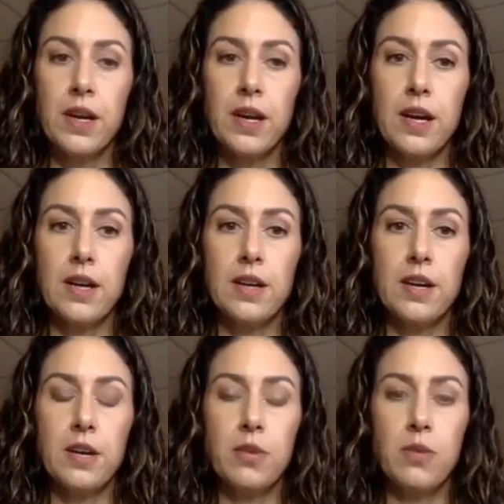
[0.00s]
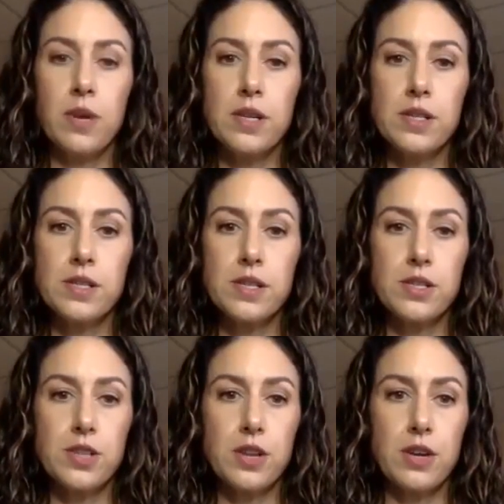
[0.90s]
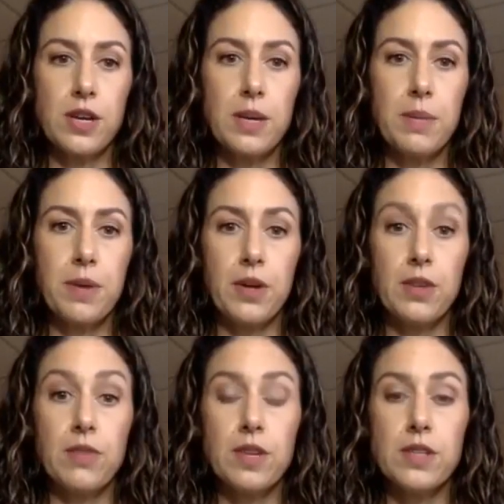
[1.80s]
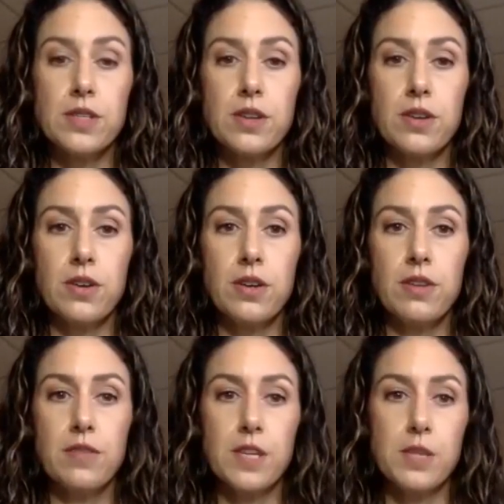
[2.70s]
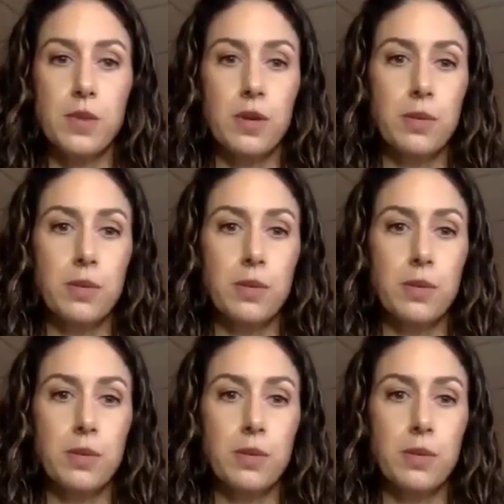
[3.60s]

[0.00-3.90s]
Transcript: And I was sharing part of this on Facebook,